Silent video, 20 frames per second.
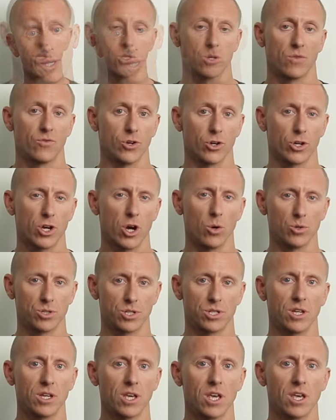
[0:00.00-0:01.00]
So if you're a
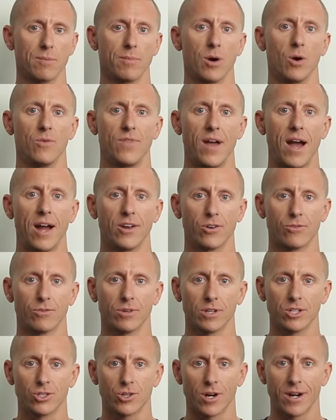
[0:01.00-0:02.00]
coach thinking about that, you're
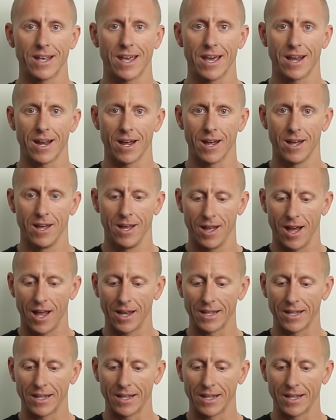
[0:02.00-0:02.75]
really trying to get a,